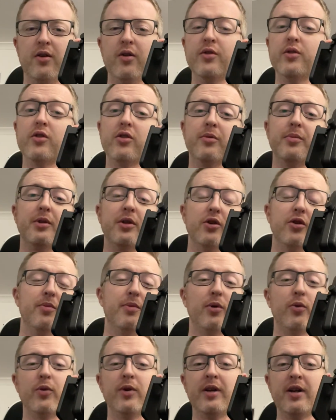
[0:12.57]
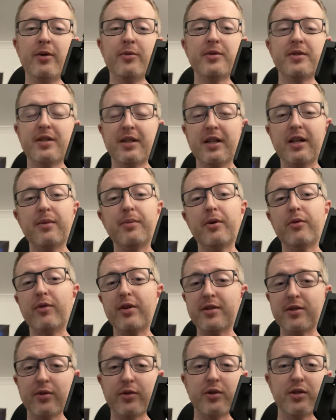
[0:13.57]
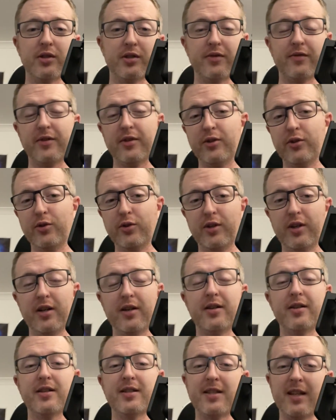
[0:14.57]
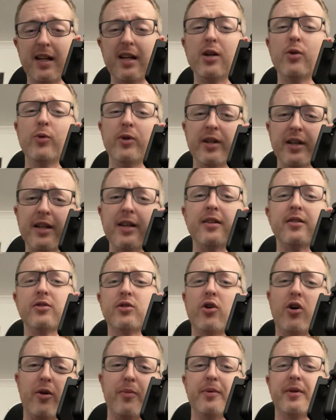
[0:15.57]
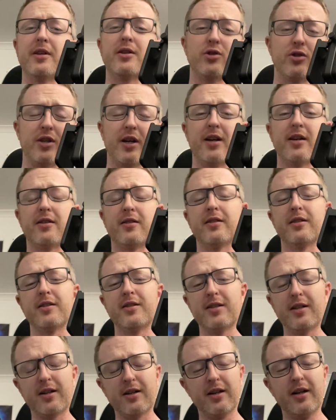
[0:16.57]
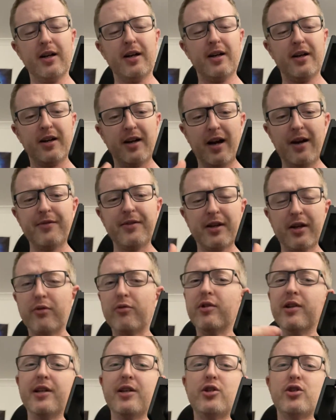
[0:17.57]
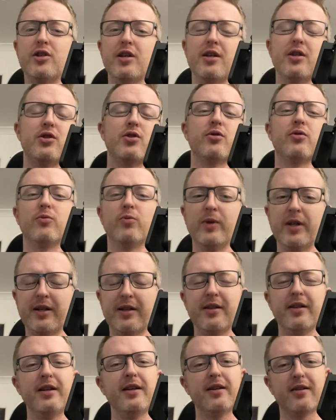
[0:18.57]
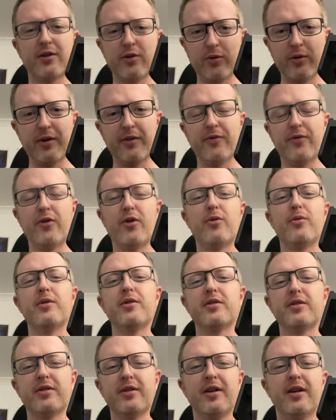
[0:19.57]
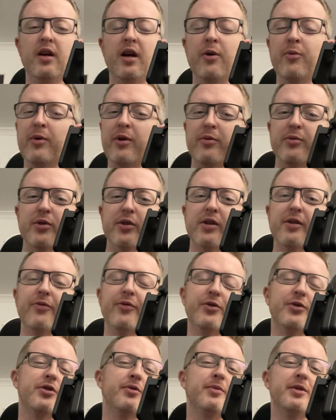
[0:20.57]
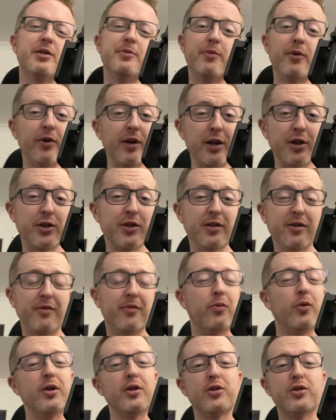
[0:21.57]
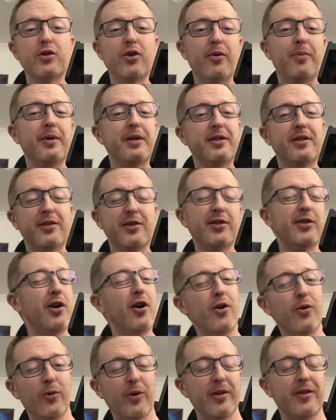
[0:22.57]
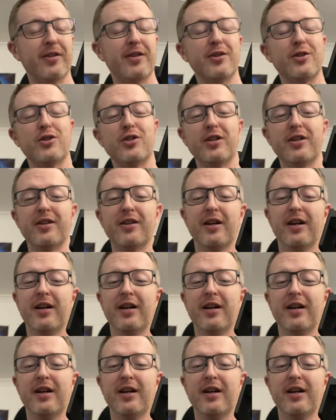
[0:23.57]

Now, I don't know about you, but when I was thinking about resolutions for the new year, I decided I want to get on top of this channel and start having a release schedule weekly going forward. And when I was looking for some inspiration of which topic to start with this year,